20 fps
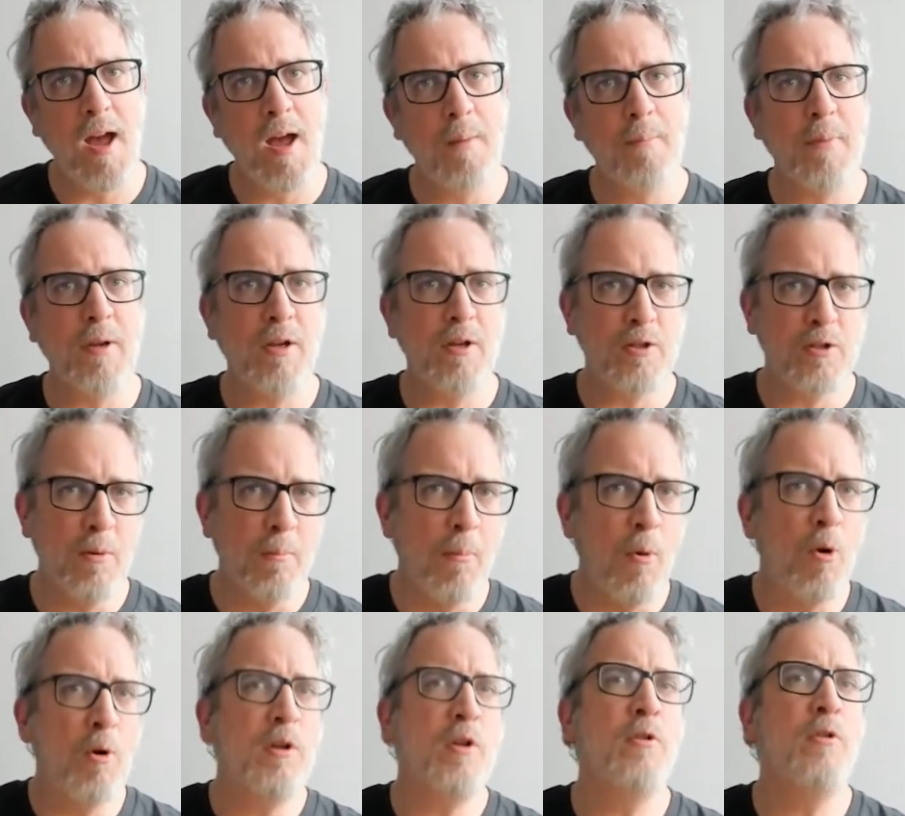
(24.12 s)
because the
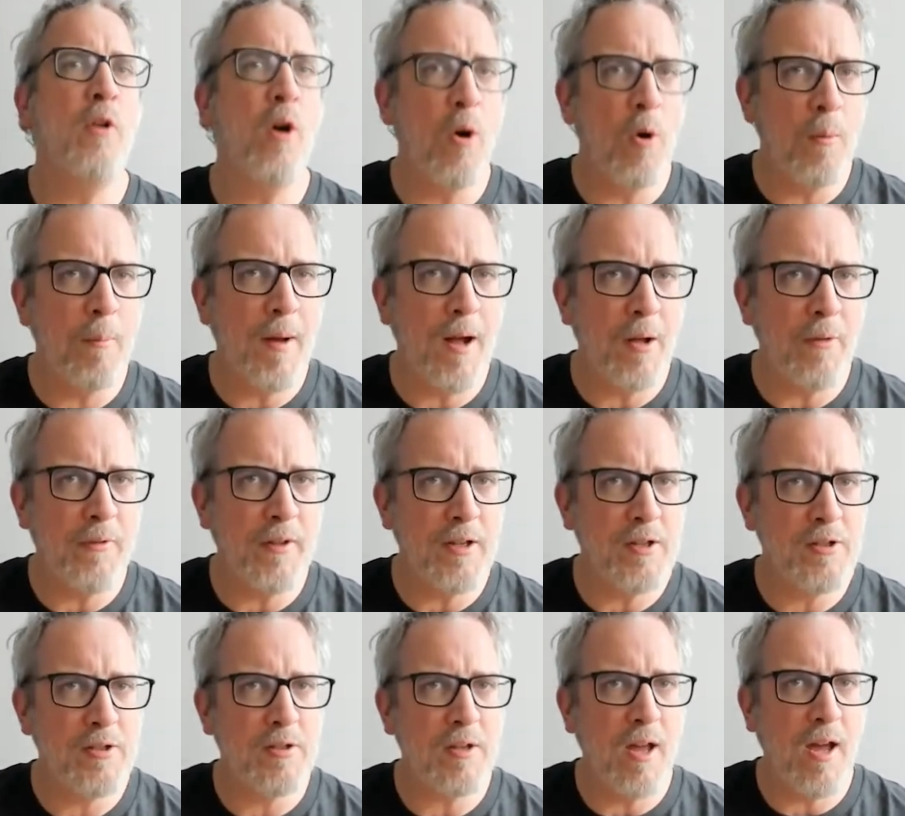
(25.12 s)
more you know about
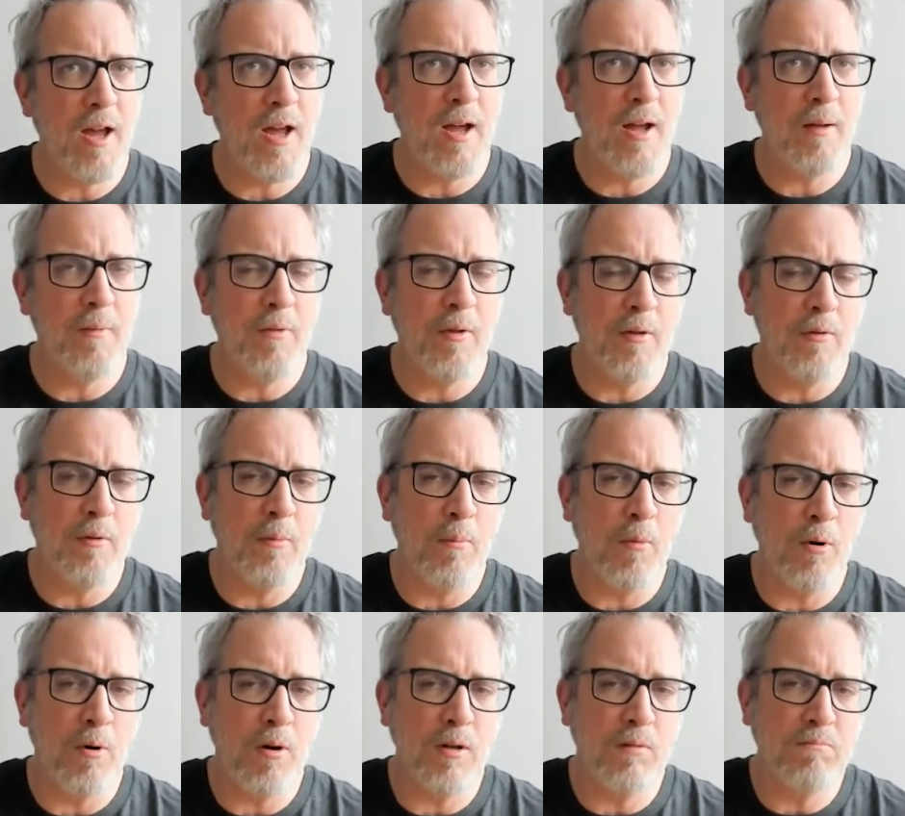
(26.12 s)
this, the
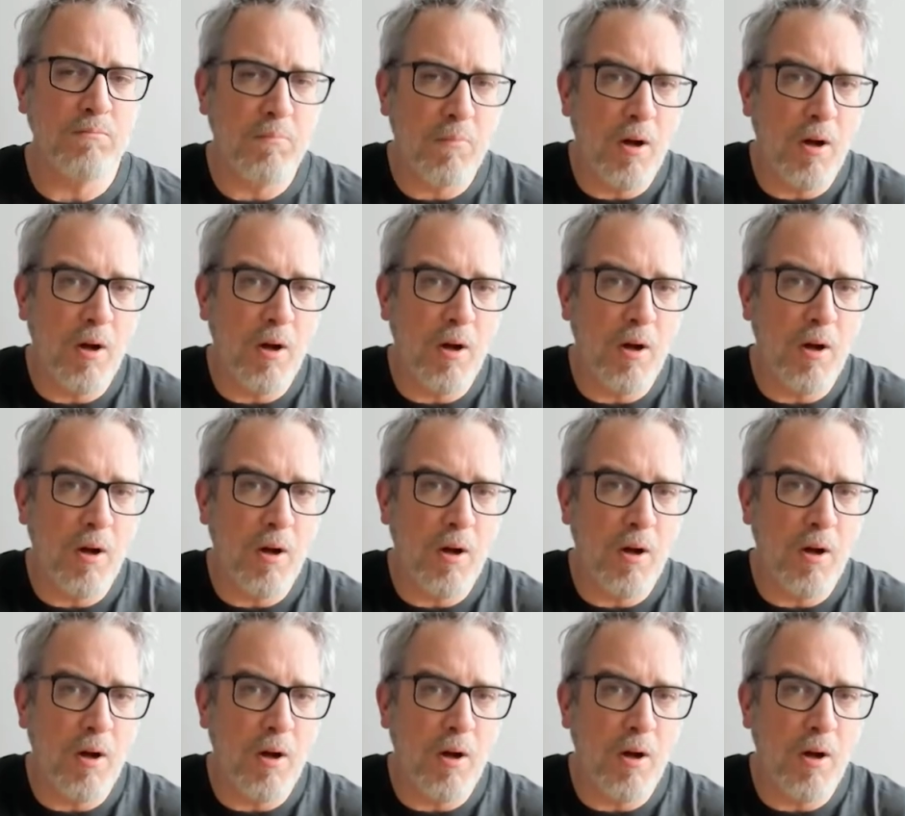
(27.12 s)
more,